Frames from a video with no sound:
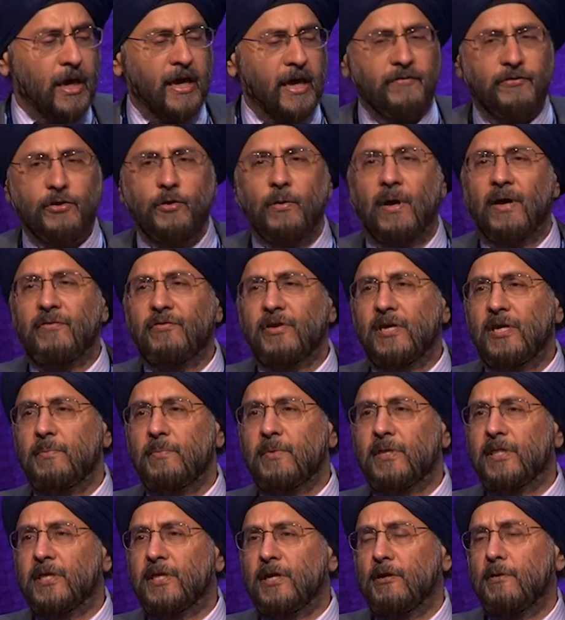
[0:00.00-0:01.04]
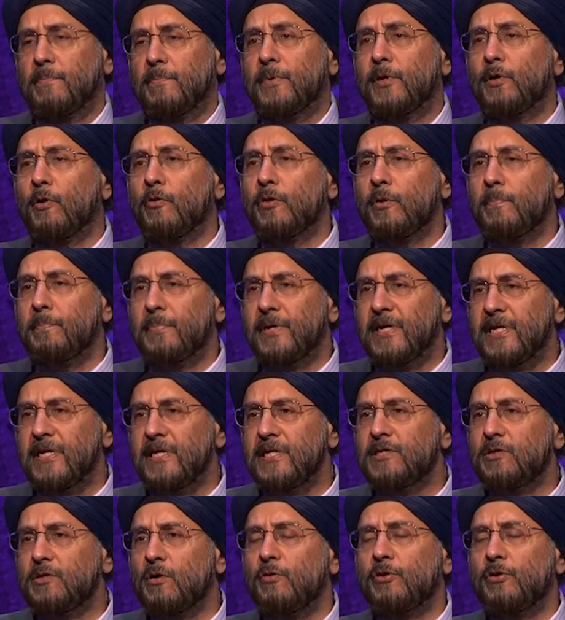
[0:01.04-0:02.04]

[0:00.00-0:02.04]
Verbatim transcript: If you have chemotherapy on the bead